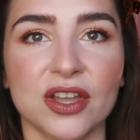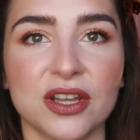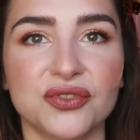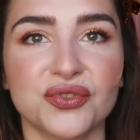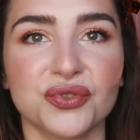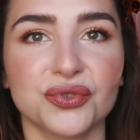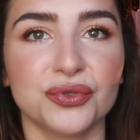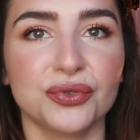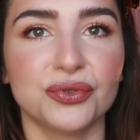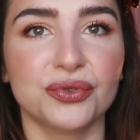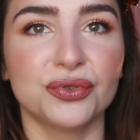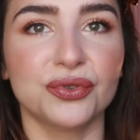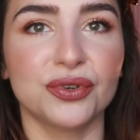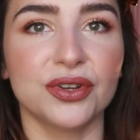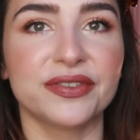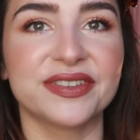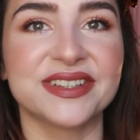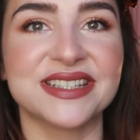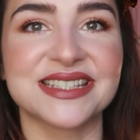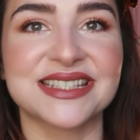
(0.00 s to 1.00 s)
I don't know
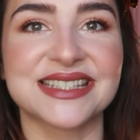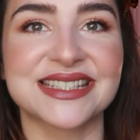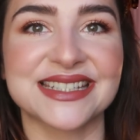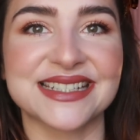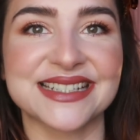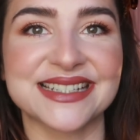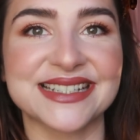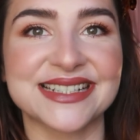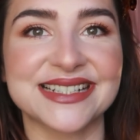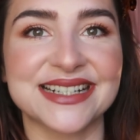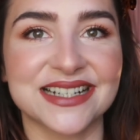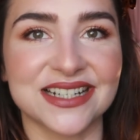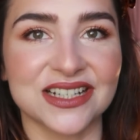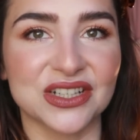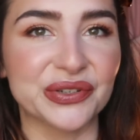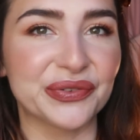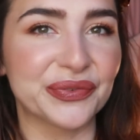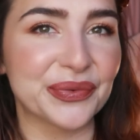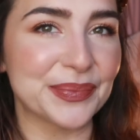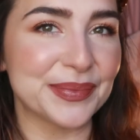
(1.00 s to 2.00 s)
if it's a
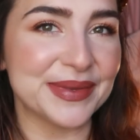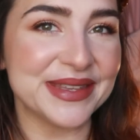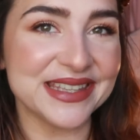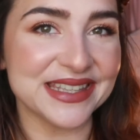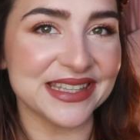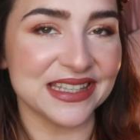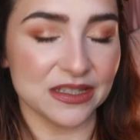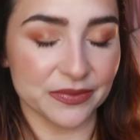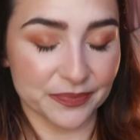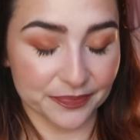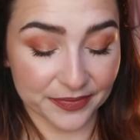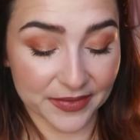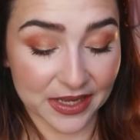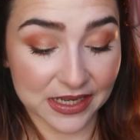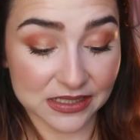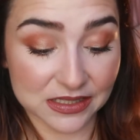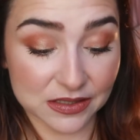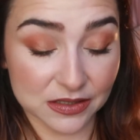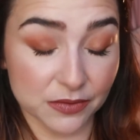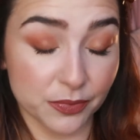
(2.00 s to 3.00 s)
colour for me.
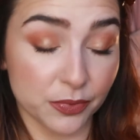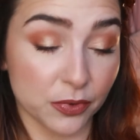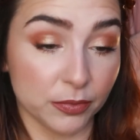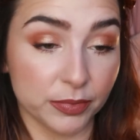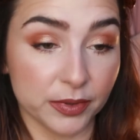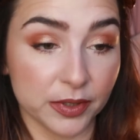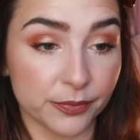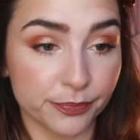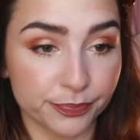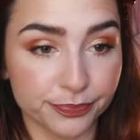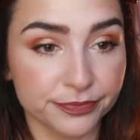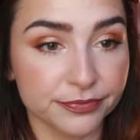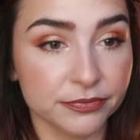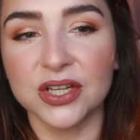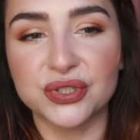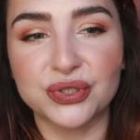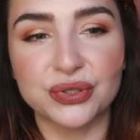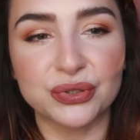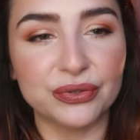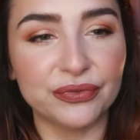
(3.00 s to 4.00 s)
That's the problem. I
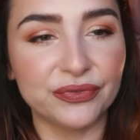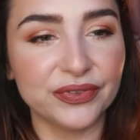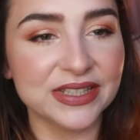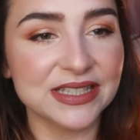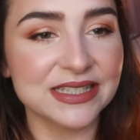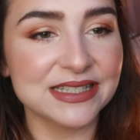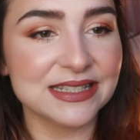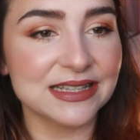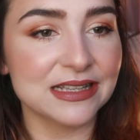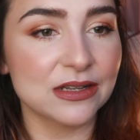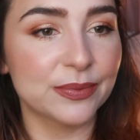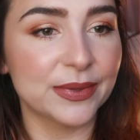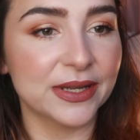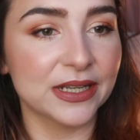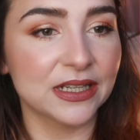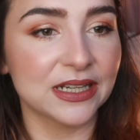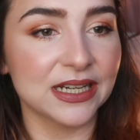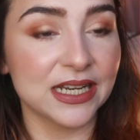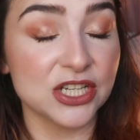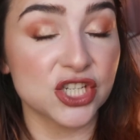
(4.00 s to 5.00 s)
do feel it's a little
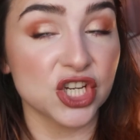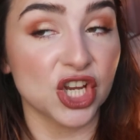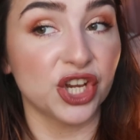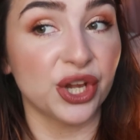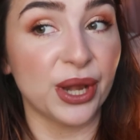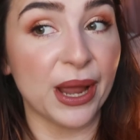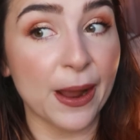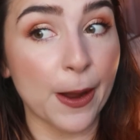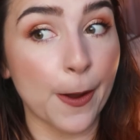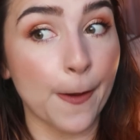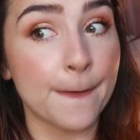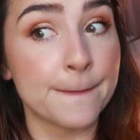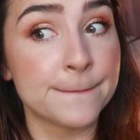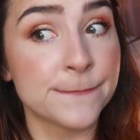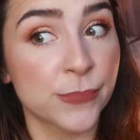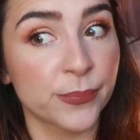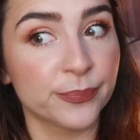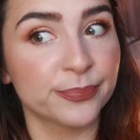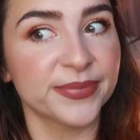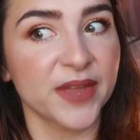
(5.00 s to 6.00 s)
bit greyish, and now
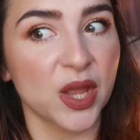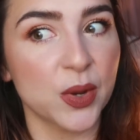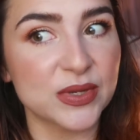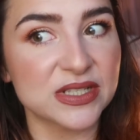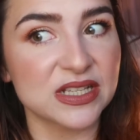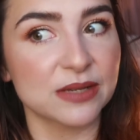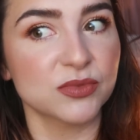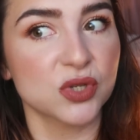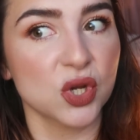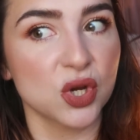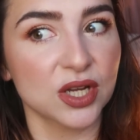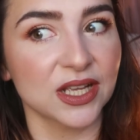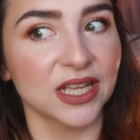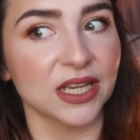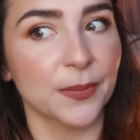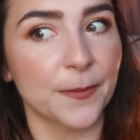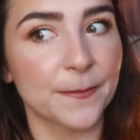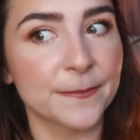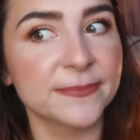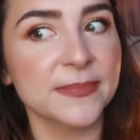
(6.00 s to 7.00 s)
as I'm
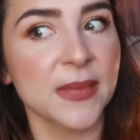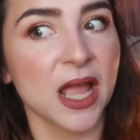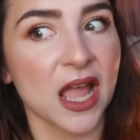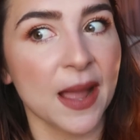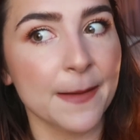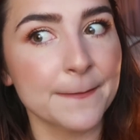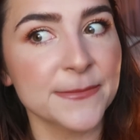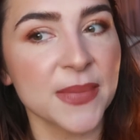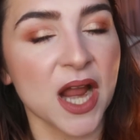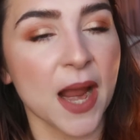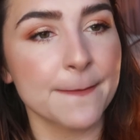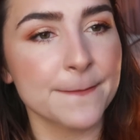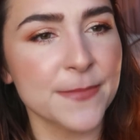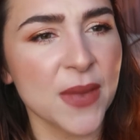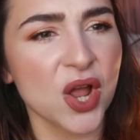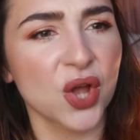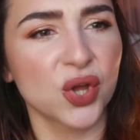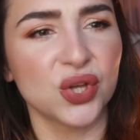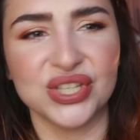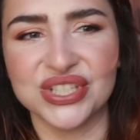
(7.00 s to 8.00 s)
talking,
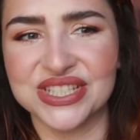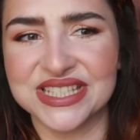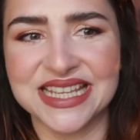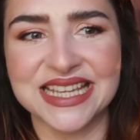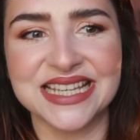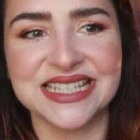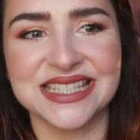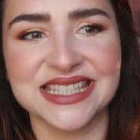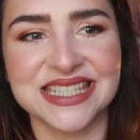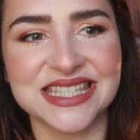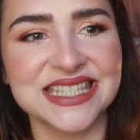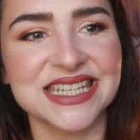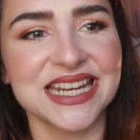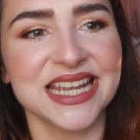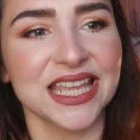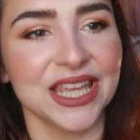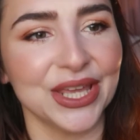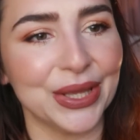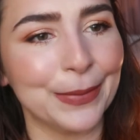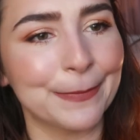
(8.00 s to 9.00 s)
it's getting
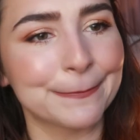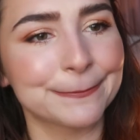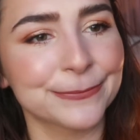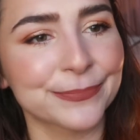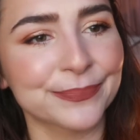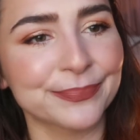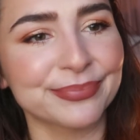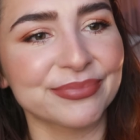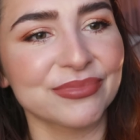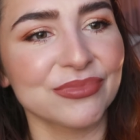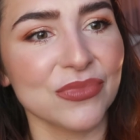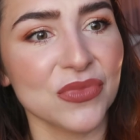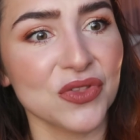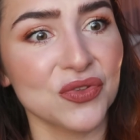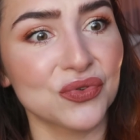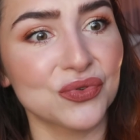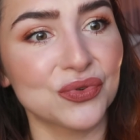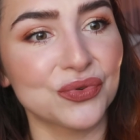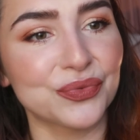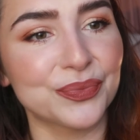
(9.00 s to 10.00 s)
sticky.
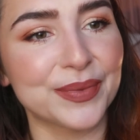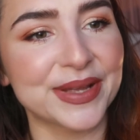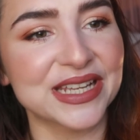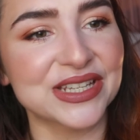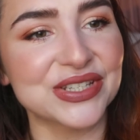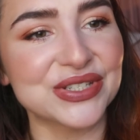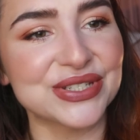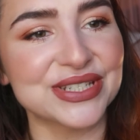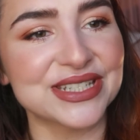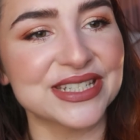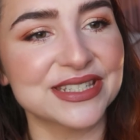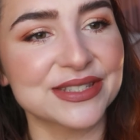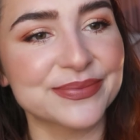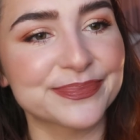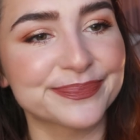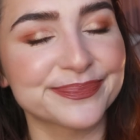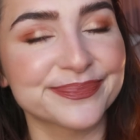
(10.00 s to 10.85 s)
Oh my goodness.